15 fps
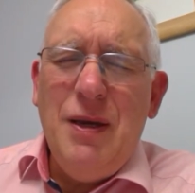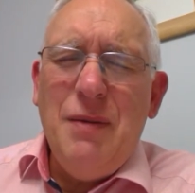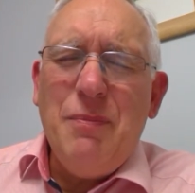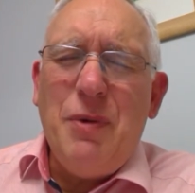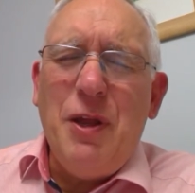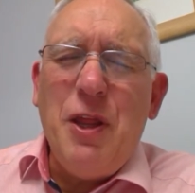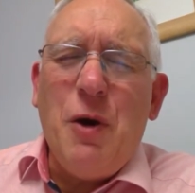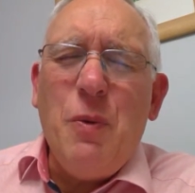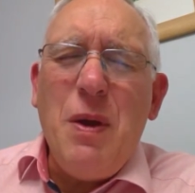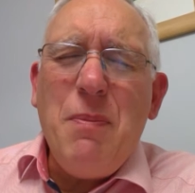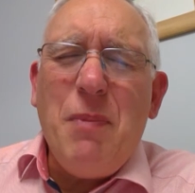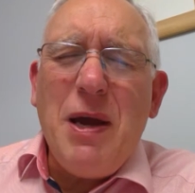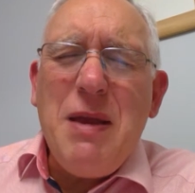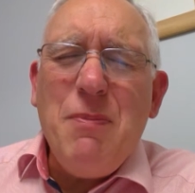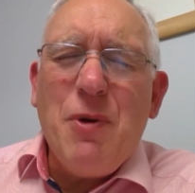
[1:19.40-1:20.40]
but that we
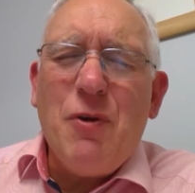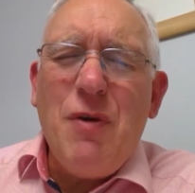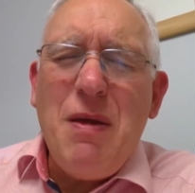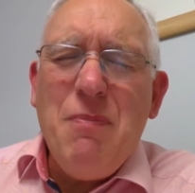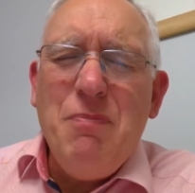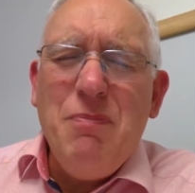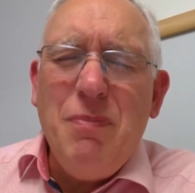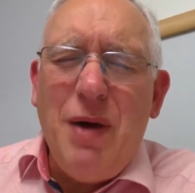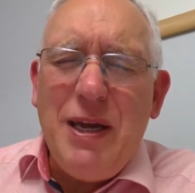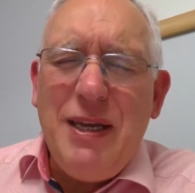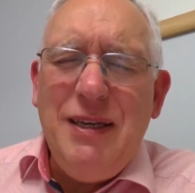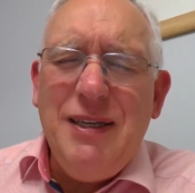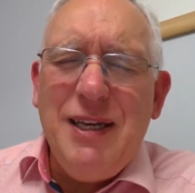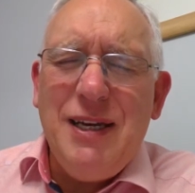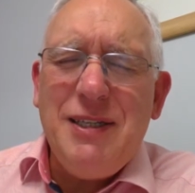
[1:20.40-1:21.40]
might be
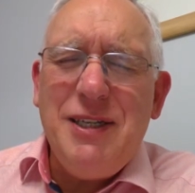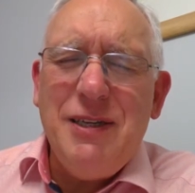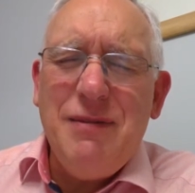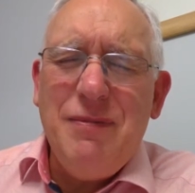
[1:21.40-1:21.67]
reminded